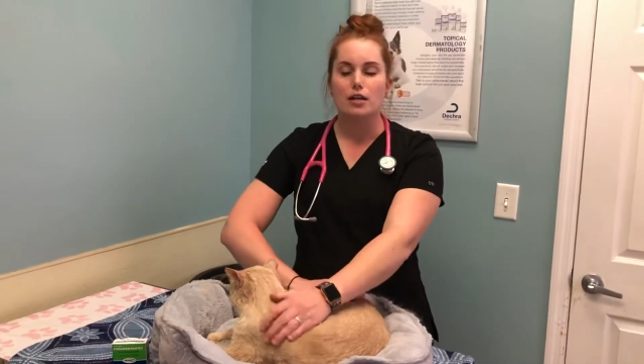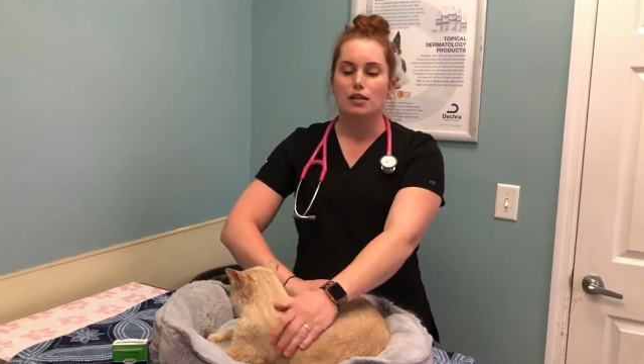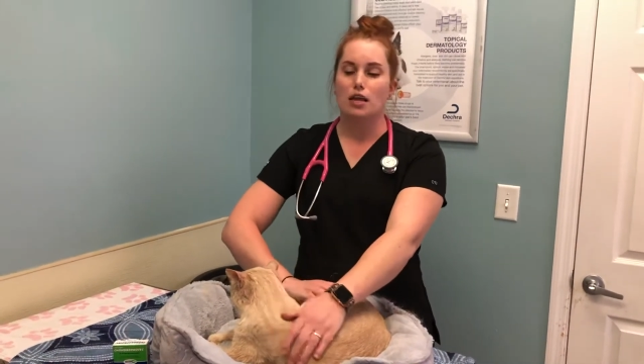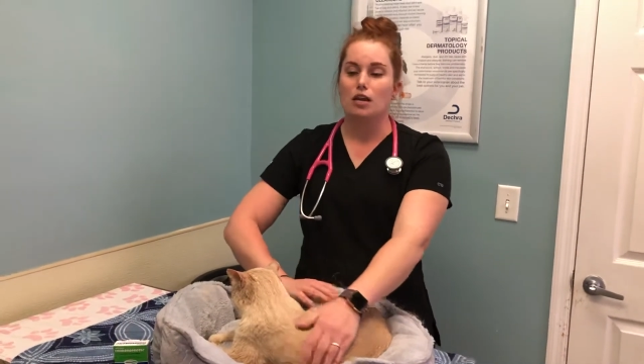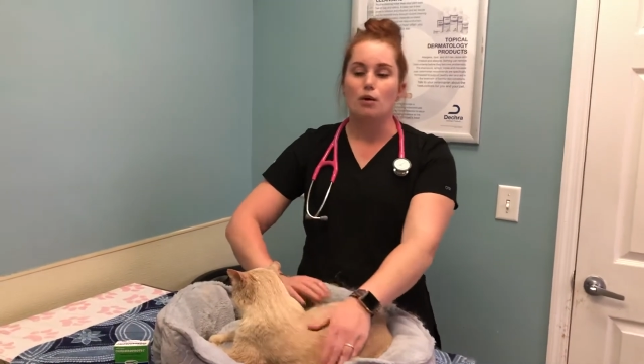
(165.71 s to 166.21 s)

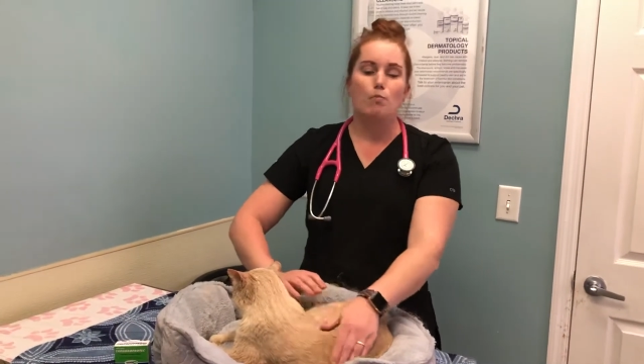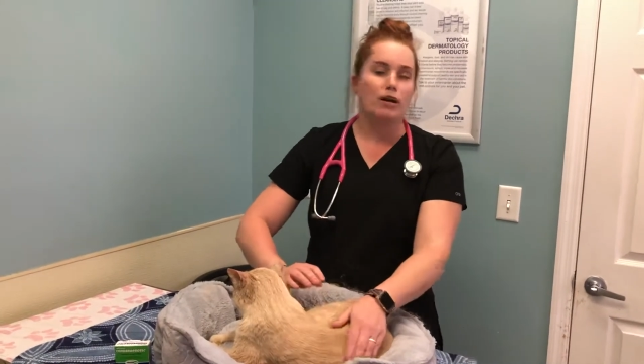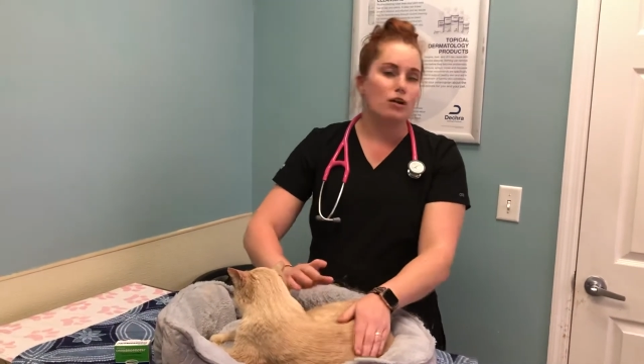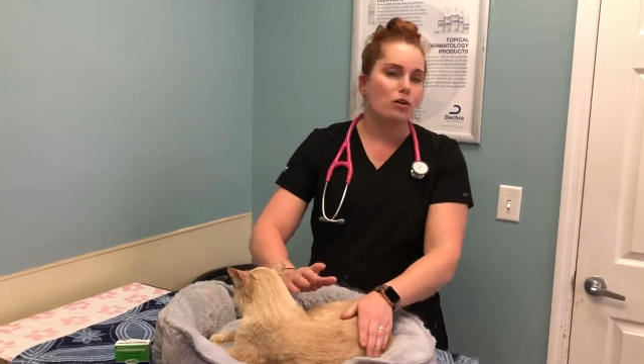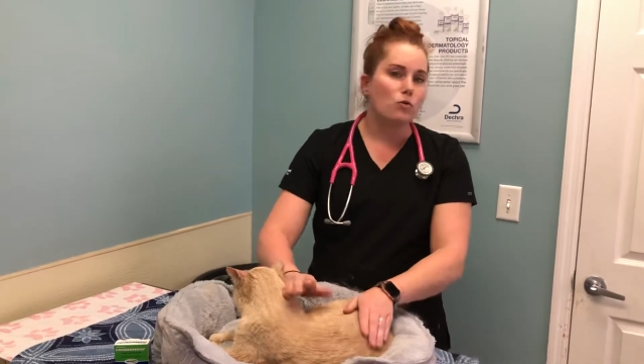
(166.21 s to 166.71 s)
they need a
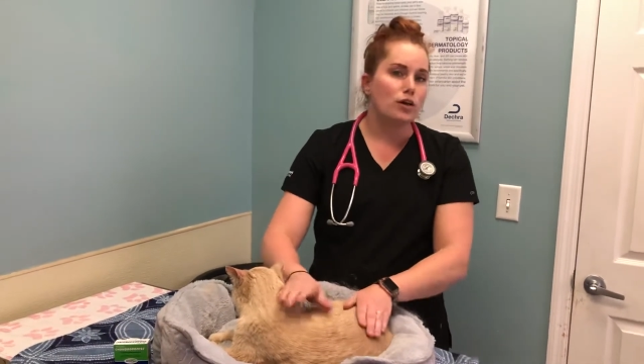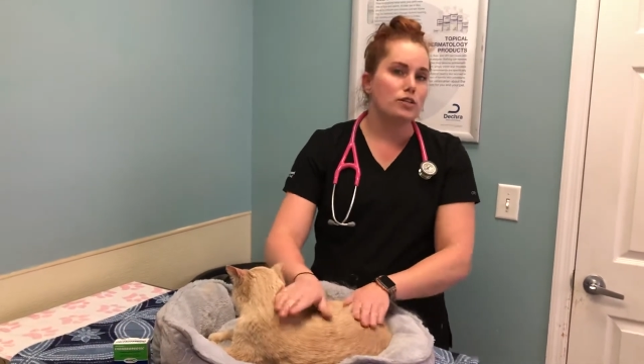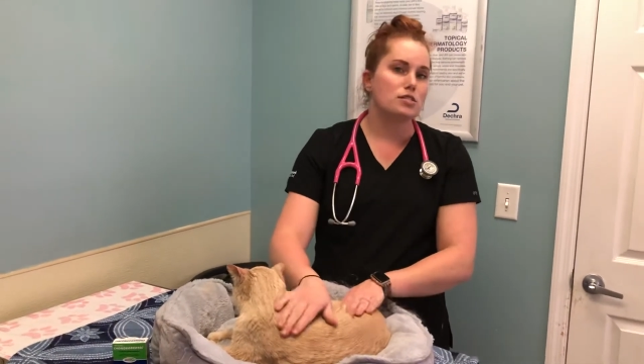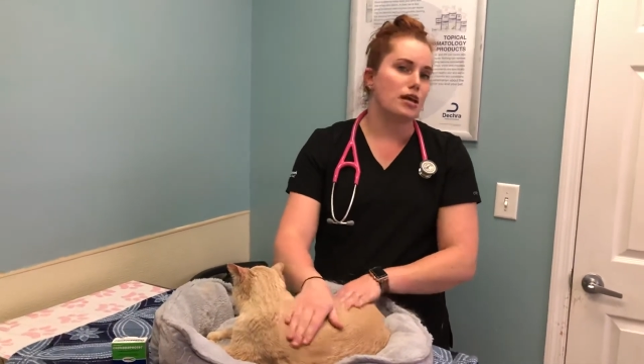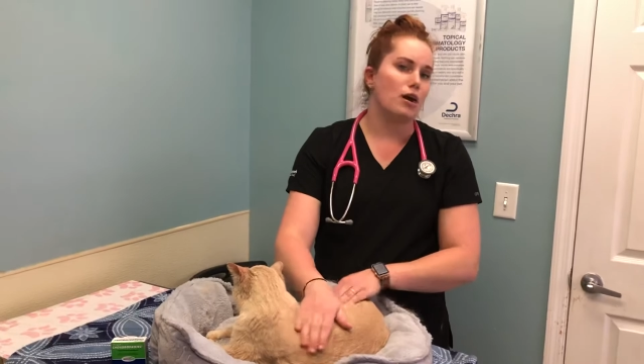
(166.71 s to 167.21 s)
bigger one
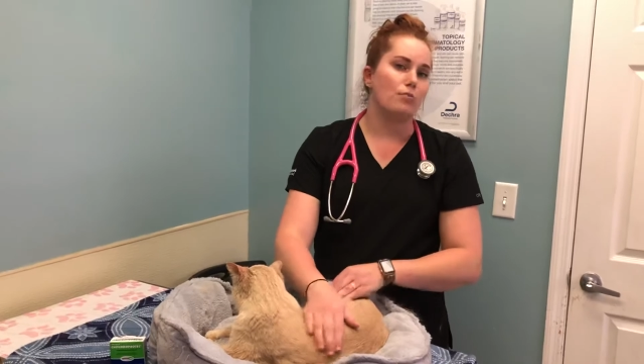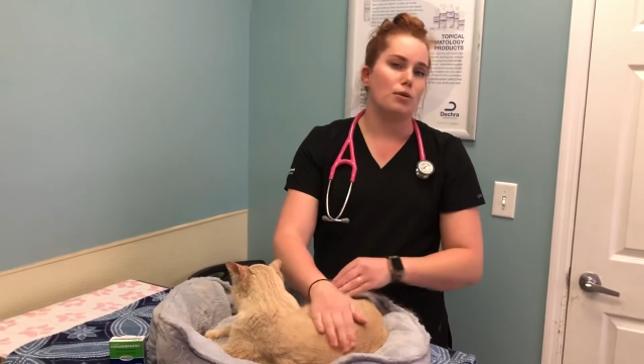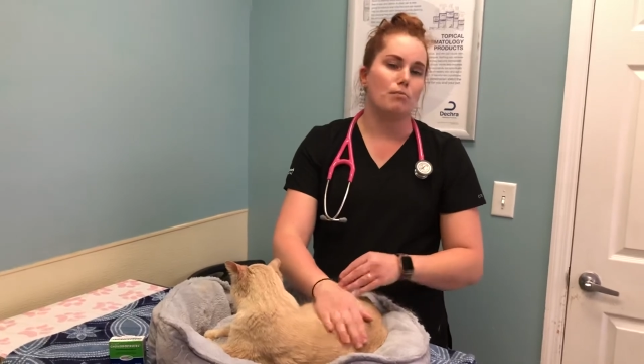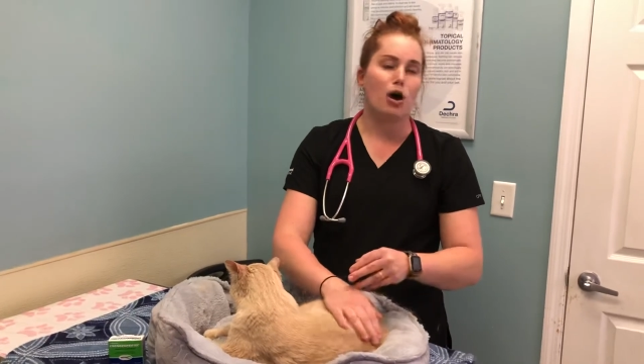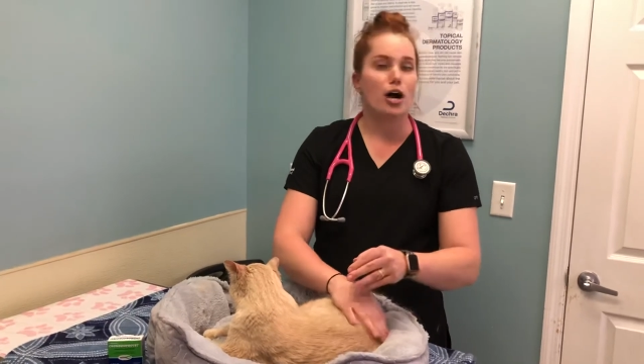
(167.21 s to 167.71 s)
to help
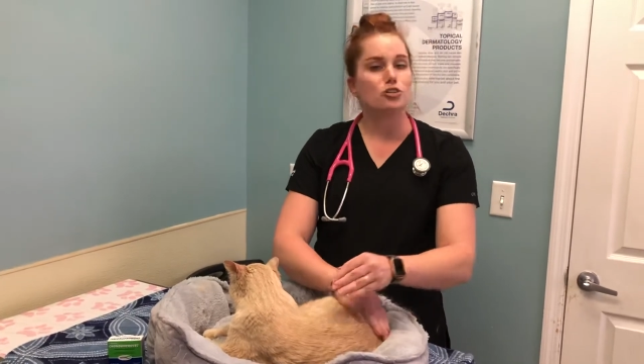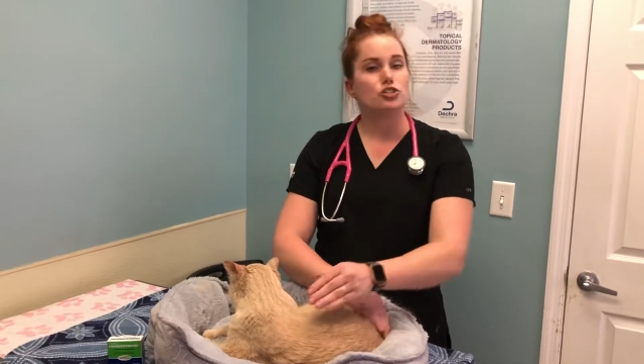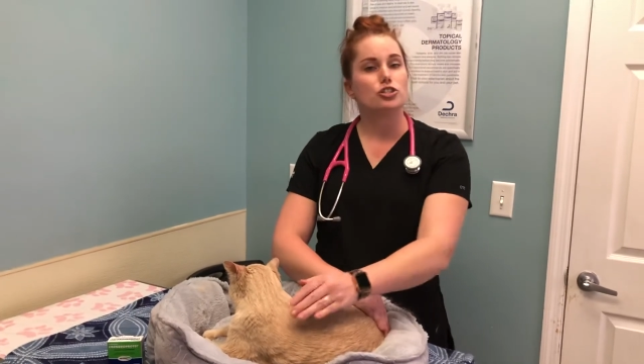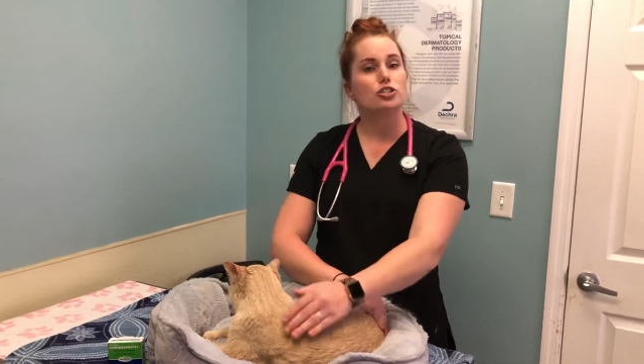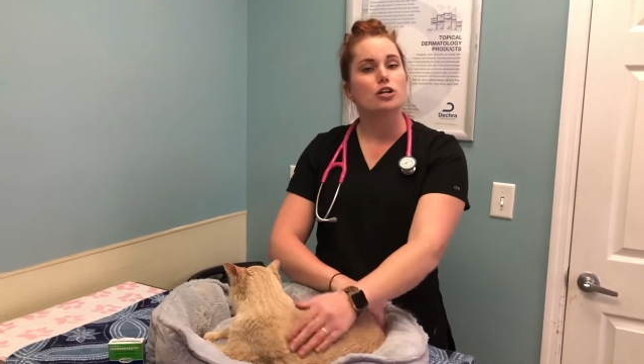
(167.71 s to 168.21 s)
them
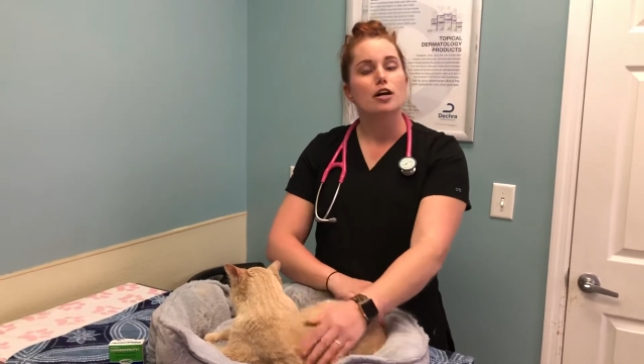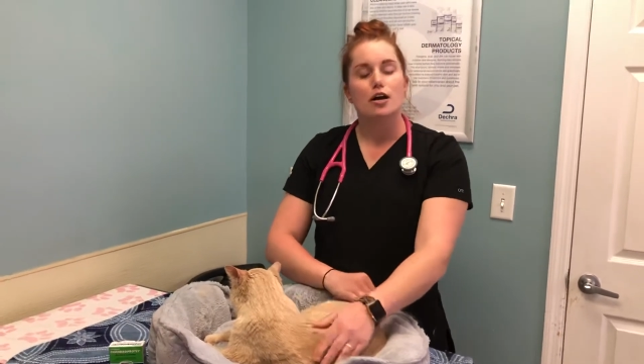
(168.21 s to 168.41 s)
posture,